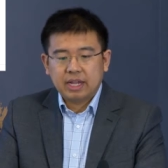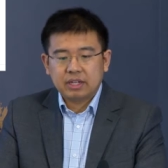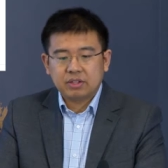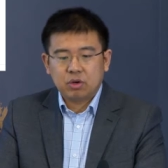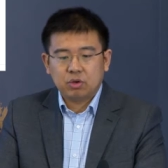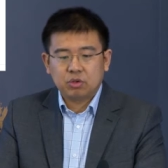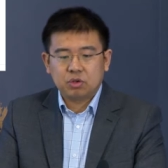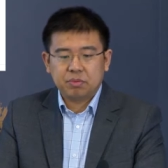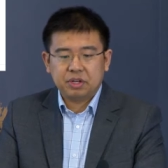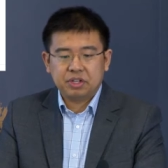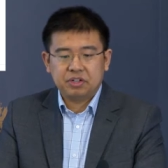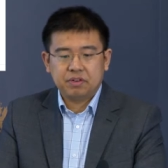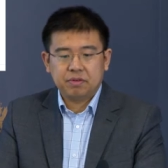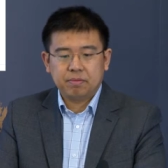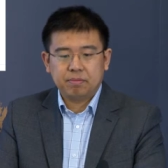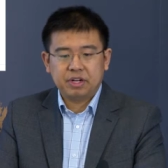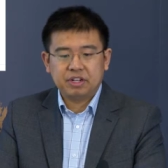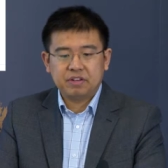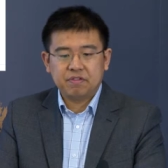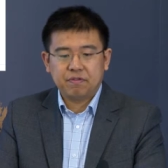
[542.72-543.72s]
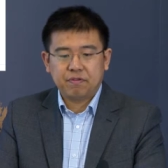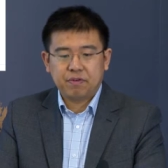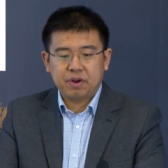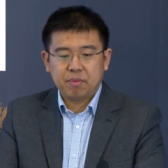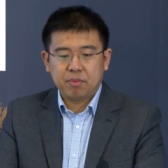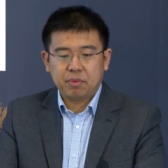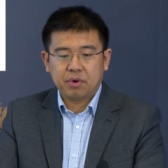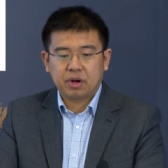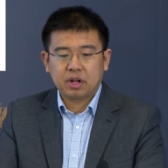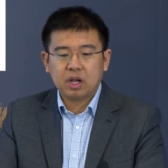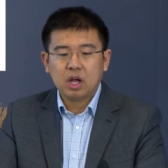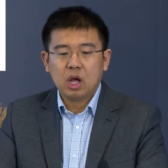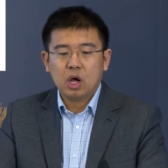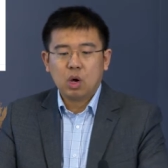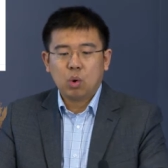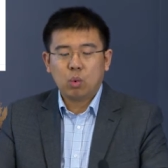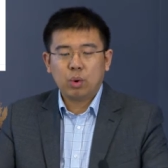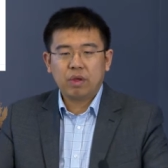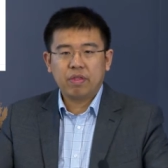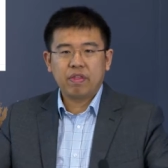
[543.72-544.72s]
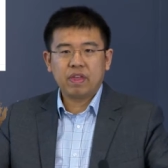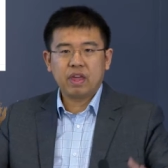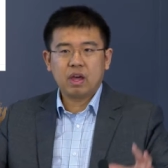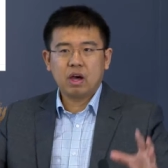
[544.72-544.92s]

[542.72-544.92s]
test automation framework with the